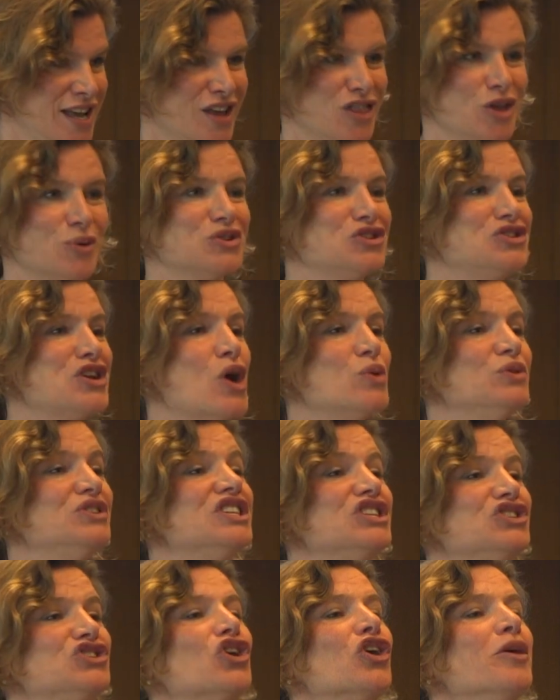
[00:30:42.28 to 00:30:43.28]
There was no
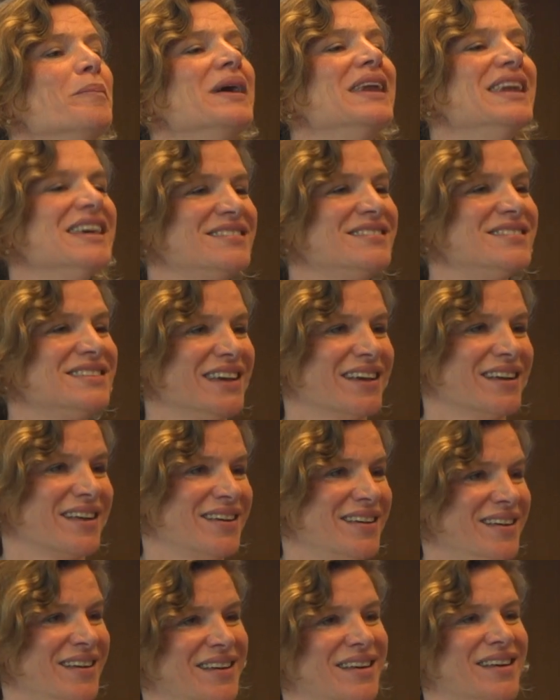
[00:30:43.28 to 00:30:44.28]

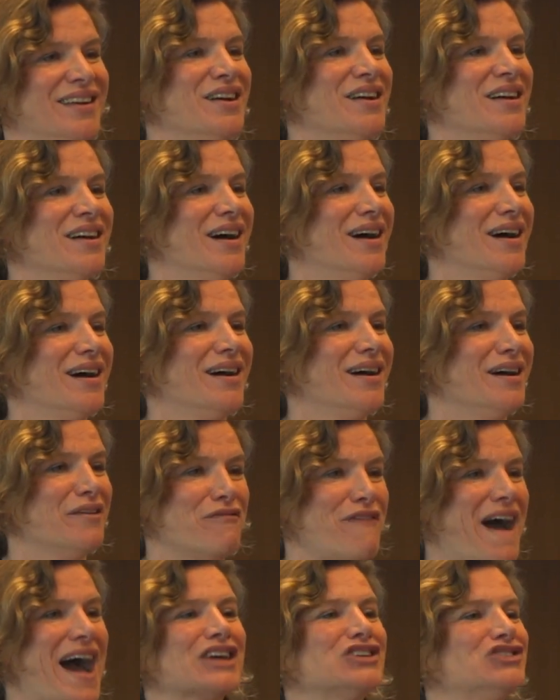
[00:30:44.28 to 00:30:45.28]
deterministic a
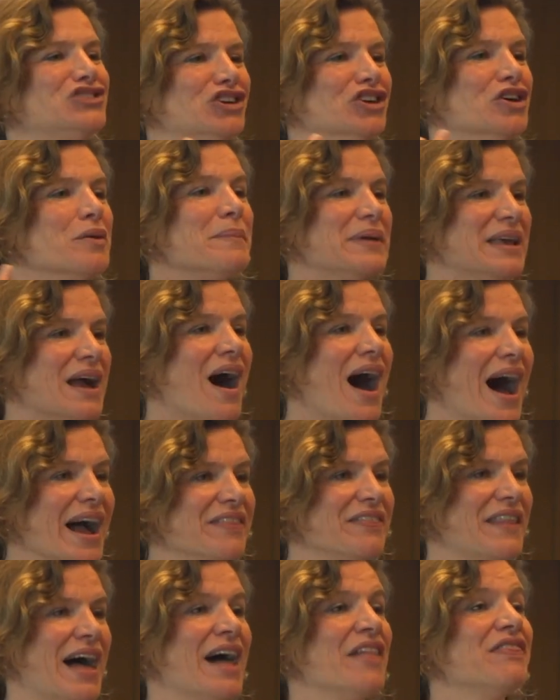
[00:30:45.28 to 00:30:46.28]
factor
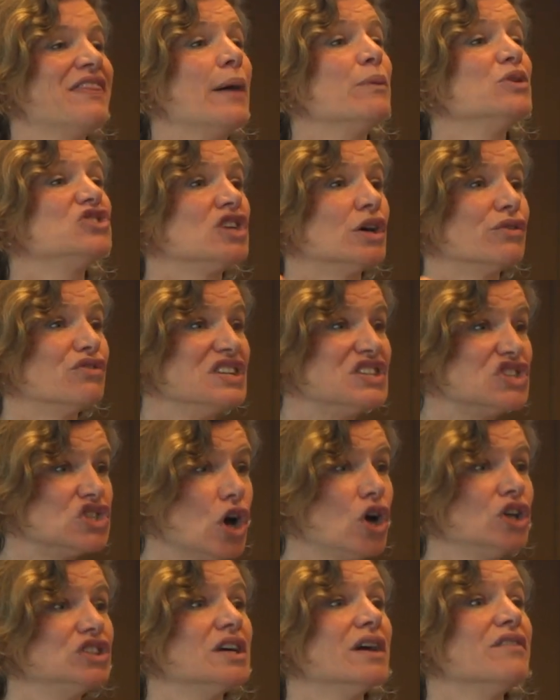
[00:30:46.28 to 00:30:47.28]
behind that. That was a
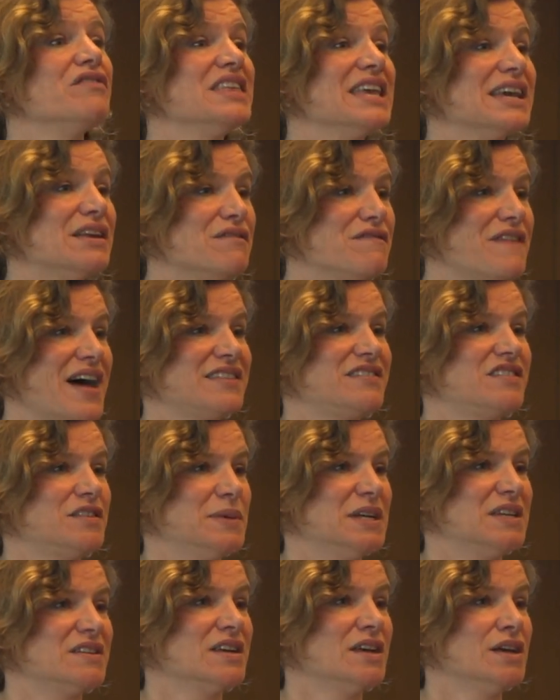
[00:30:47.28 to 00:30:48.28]
result of the
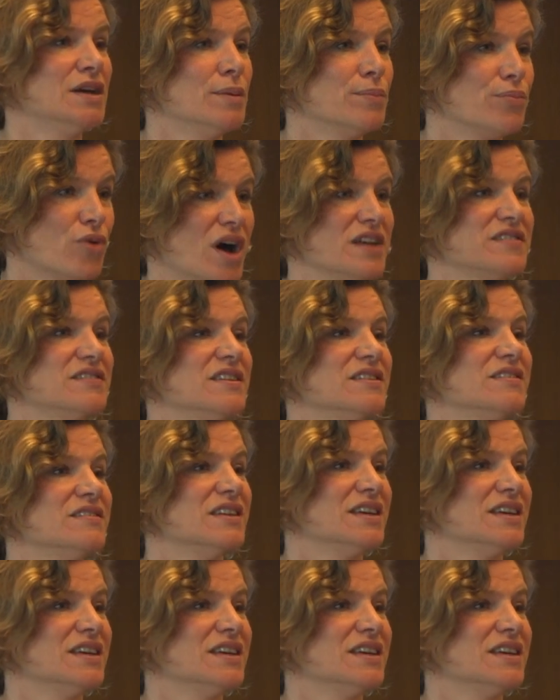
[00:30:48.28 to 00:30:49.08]
investment process